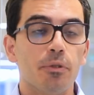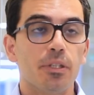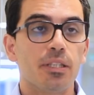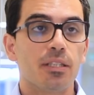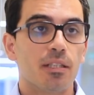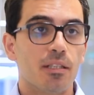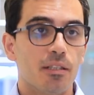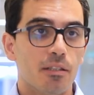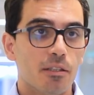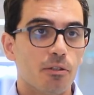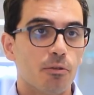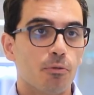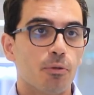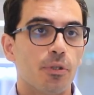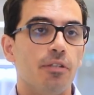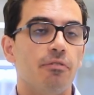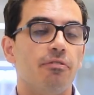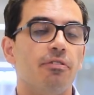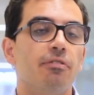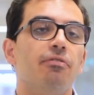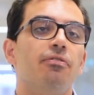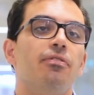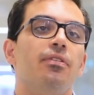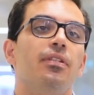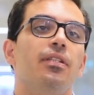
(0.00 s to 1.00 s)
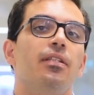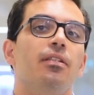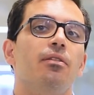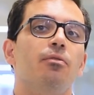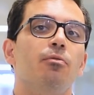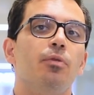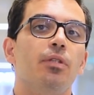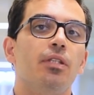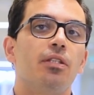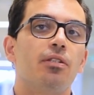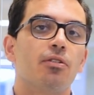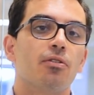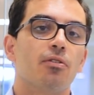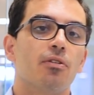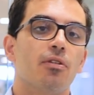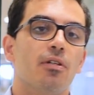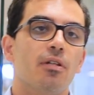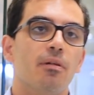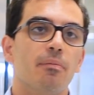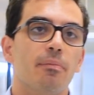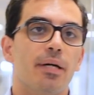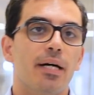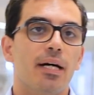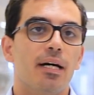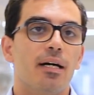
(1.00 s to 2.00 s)
we started in 2015, we
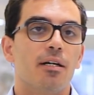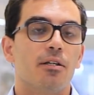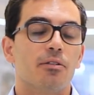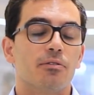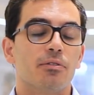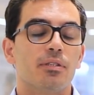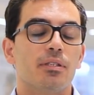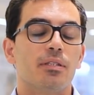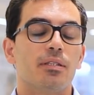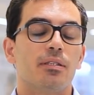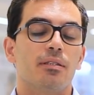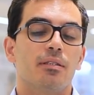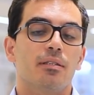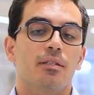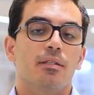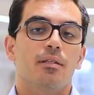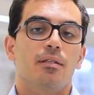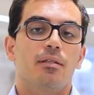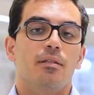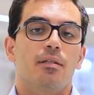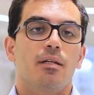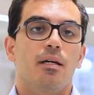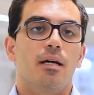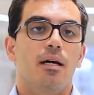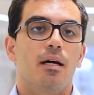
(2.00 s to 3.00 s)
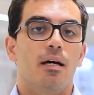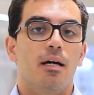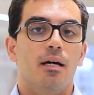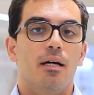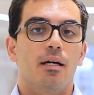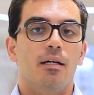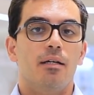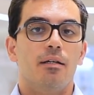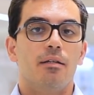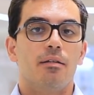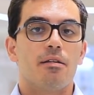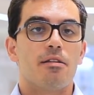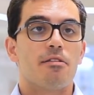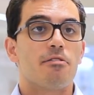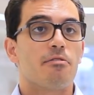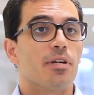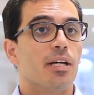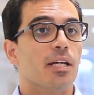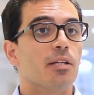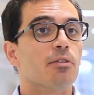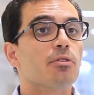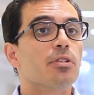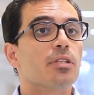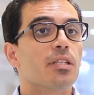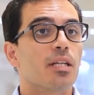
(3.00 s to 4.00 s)
saw about
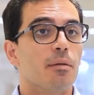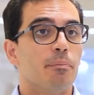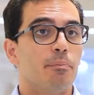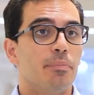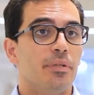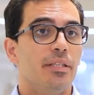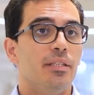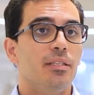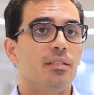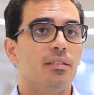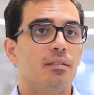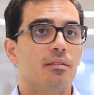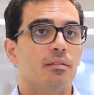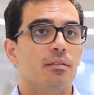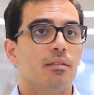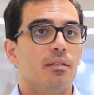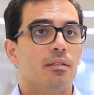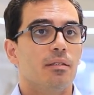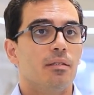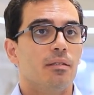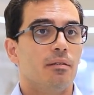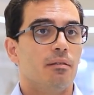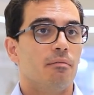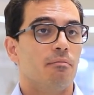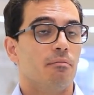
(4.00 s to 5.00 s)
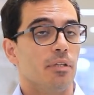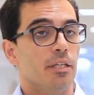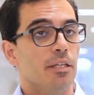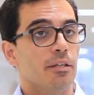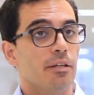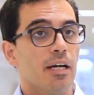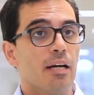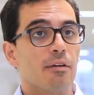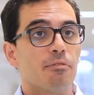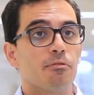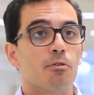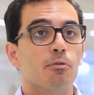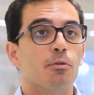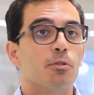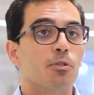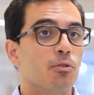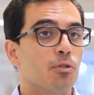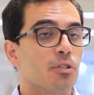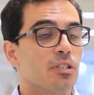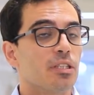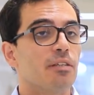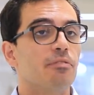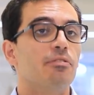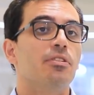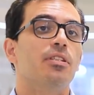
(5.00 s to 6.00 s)
300 companies. The year after we
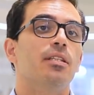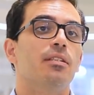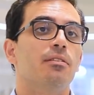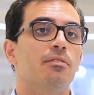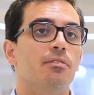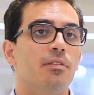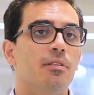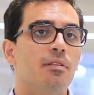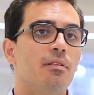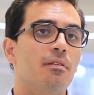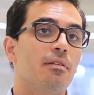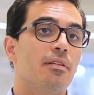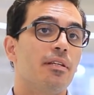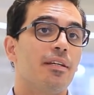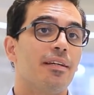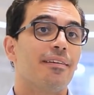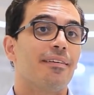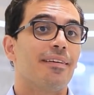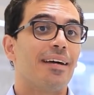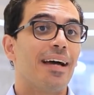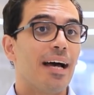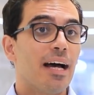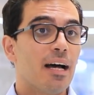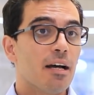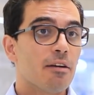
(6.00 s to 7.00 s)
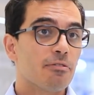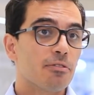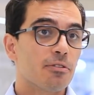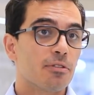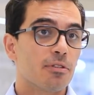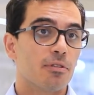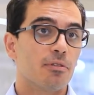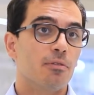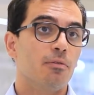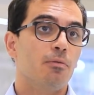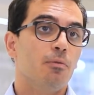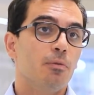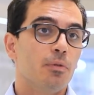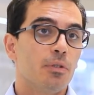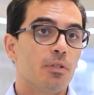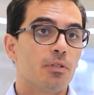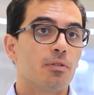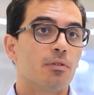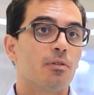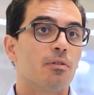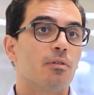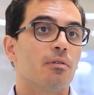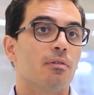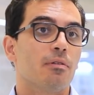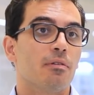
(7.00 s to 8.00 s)
saw 700. The year after we
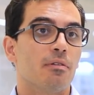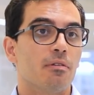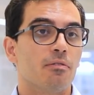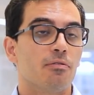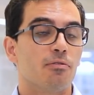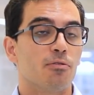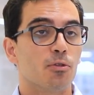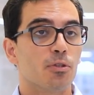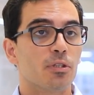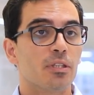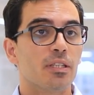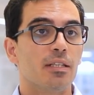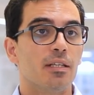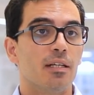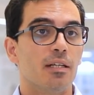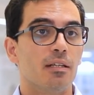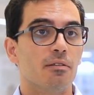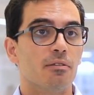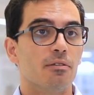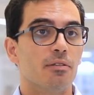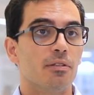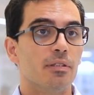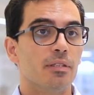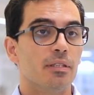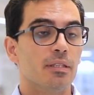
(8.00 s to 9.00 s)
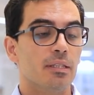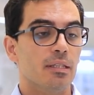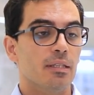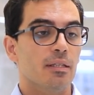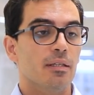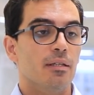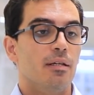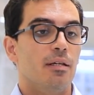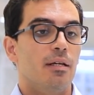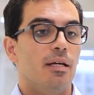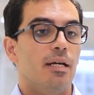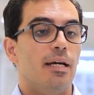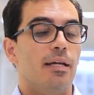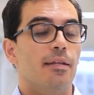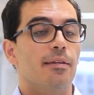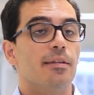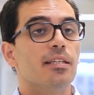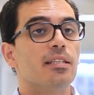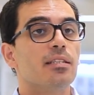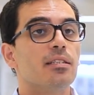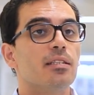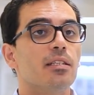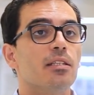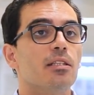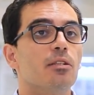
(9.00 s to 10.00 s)
saw 1,400. And
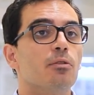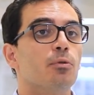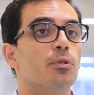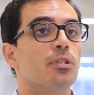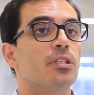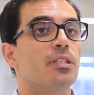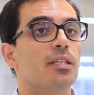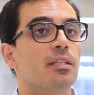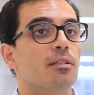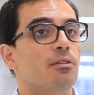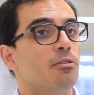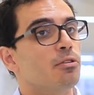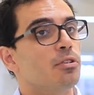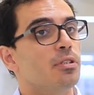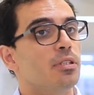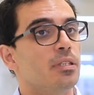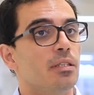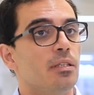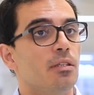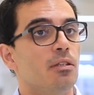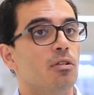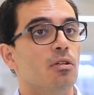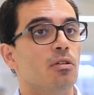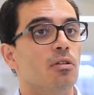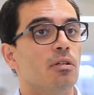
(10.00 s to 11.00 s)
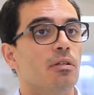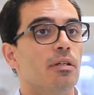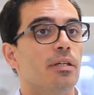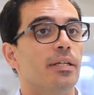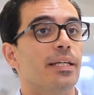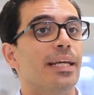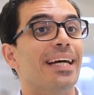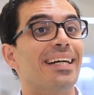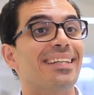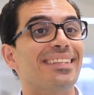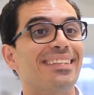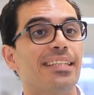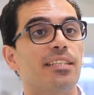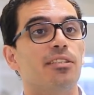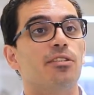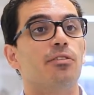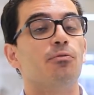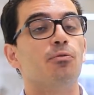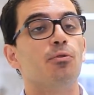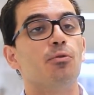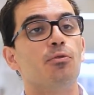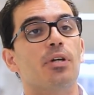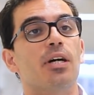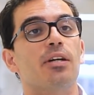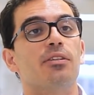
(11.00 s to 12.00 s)
this year we're set to see in excess
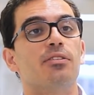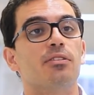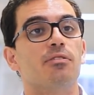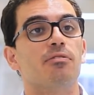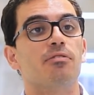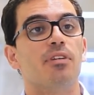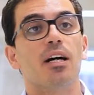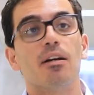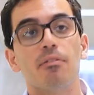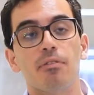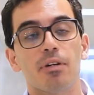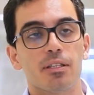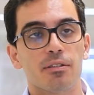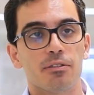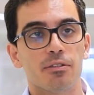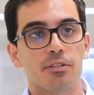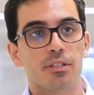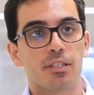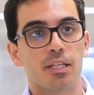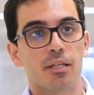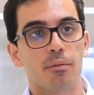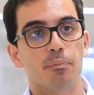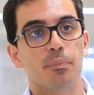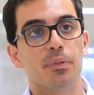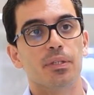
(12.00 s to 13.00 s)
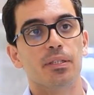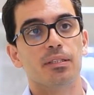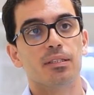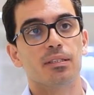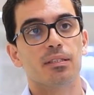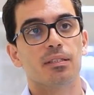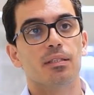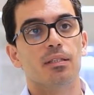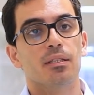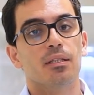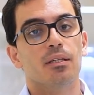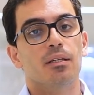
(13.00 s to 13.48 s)
of 2,500 companies.